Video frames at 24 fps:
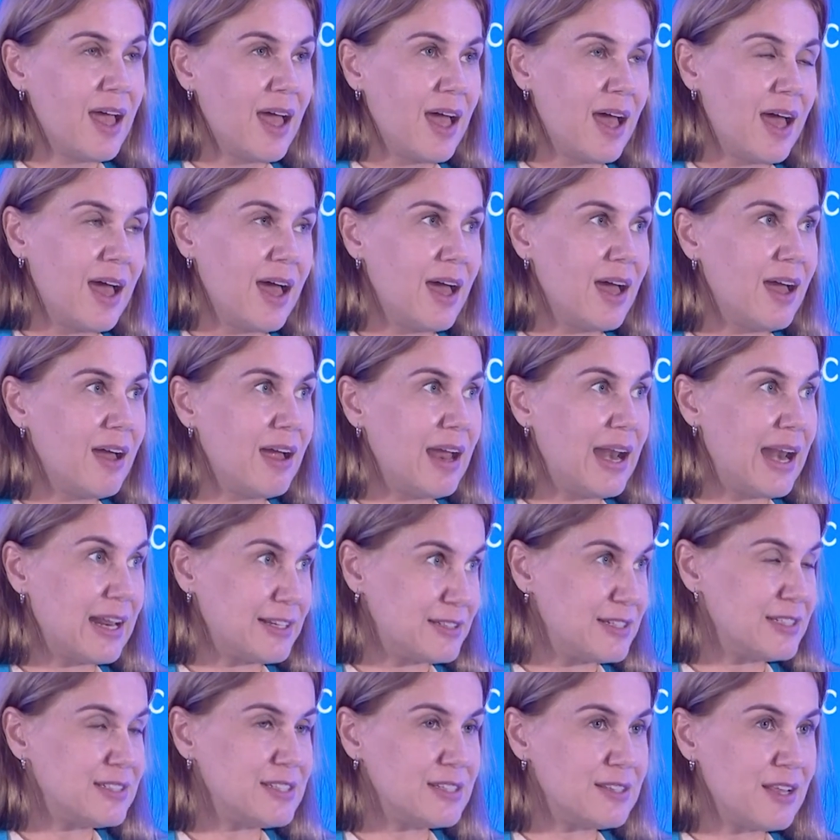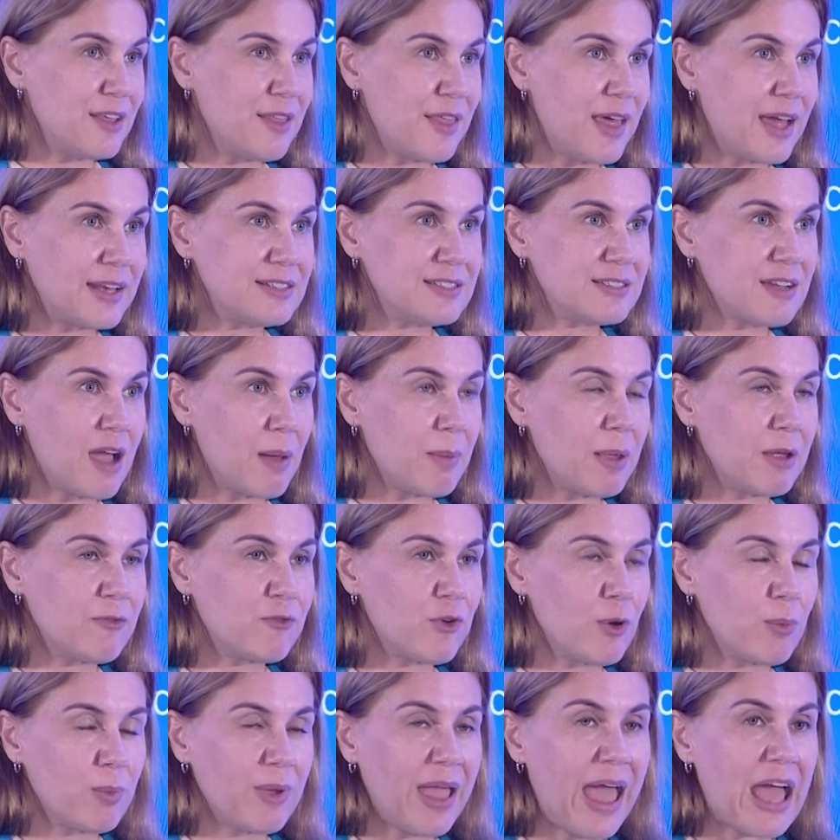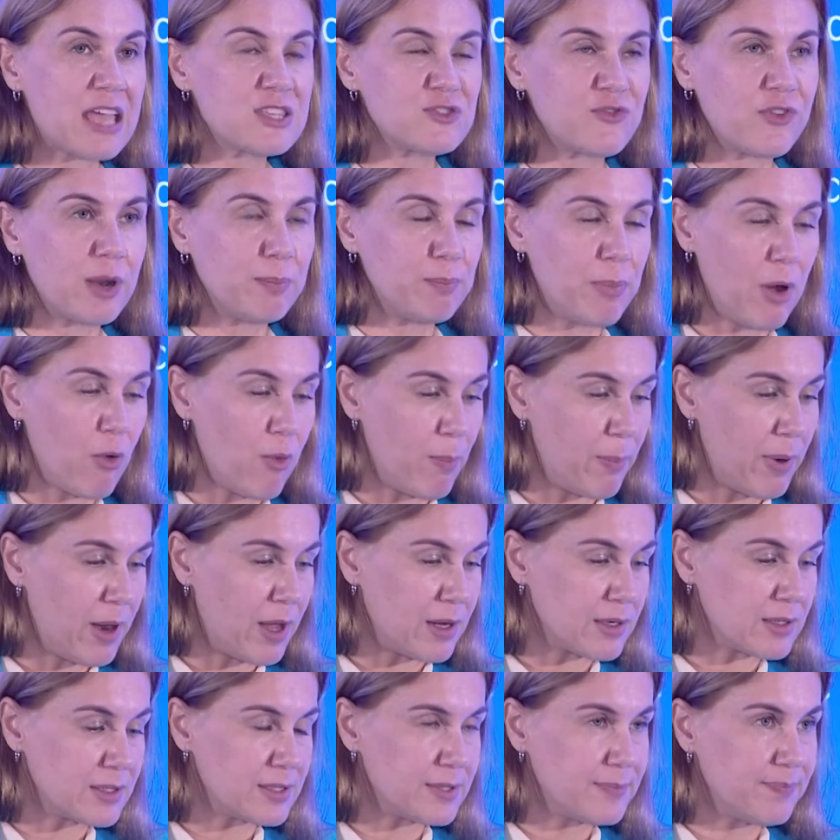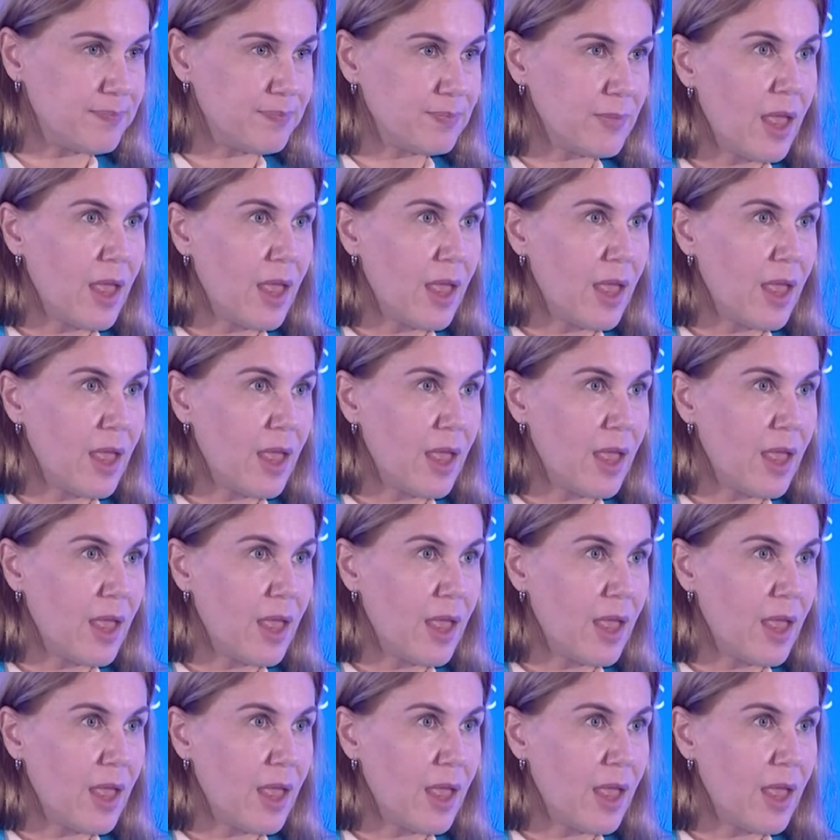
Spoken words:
electricity that is coming from gas-fired power plant.